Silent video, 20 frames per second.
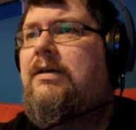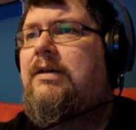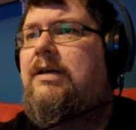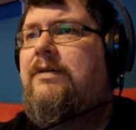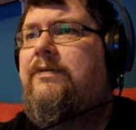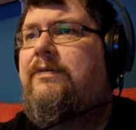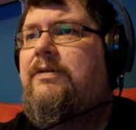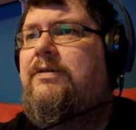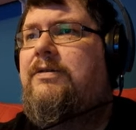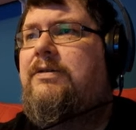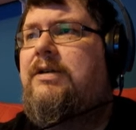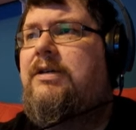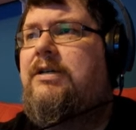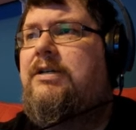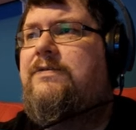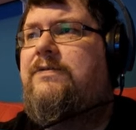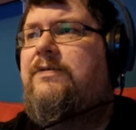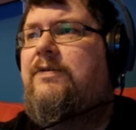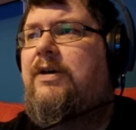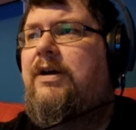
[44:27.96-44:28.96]
If you
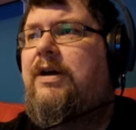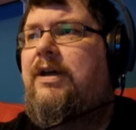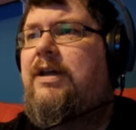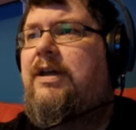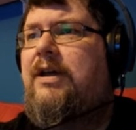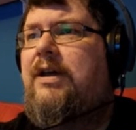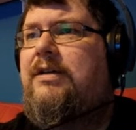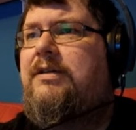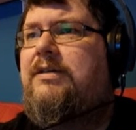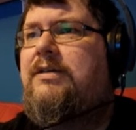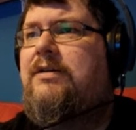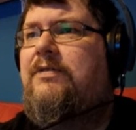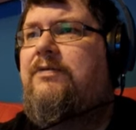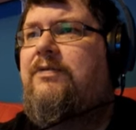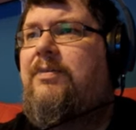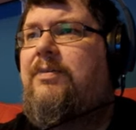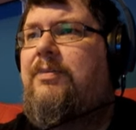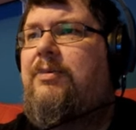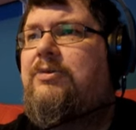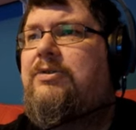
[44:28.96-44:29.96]
search for a cask of
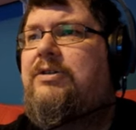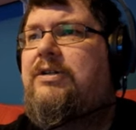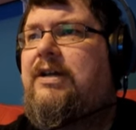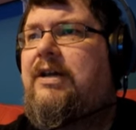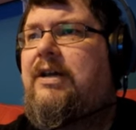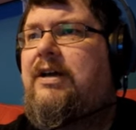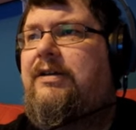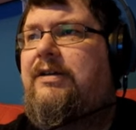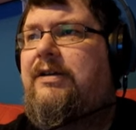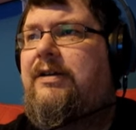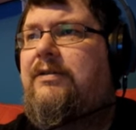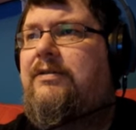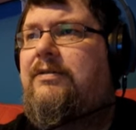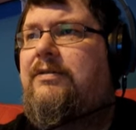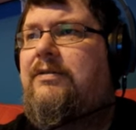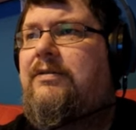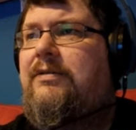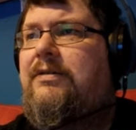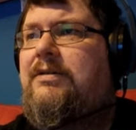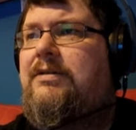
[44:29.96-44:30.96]
Amontillado,
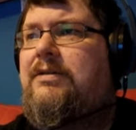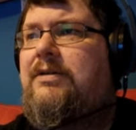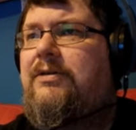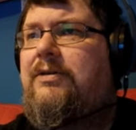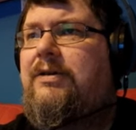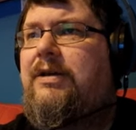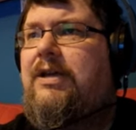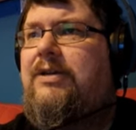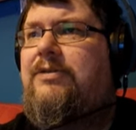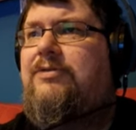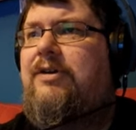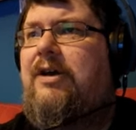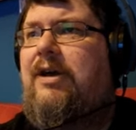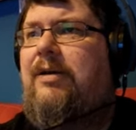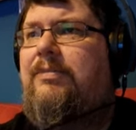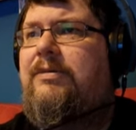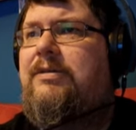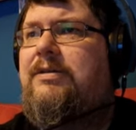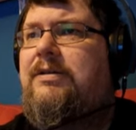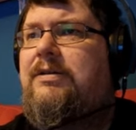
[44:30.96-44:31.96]
don't get
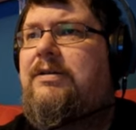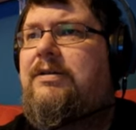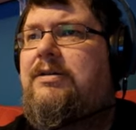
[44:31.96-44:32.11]
trapped.